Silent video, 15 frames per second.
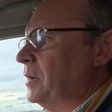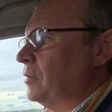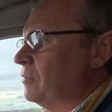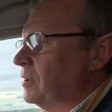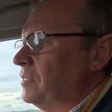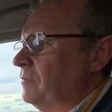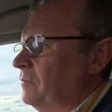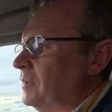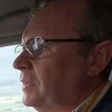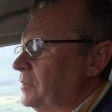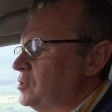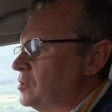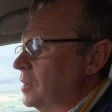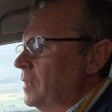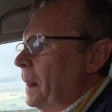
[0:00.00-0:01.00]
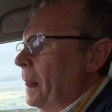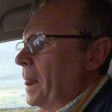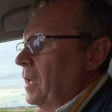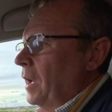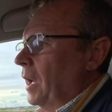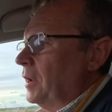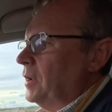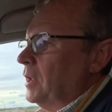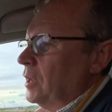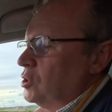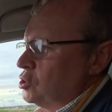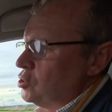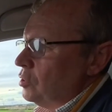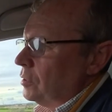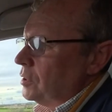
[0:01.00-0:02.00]
Greatham village, and
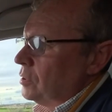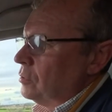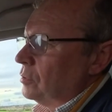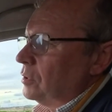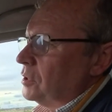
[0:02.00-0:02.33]
shortly going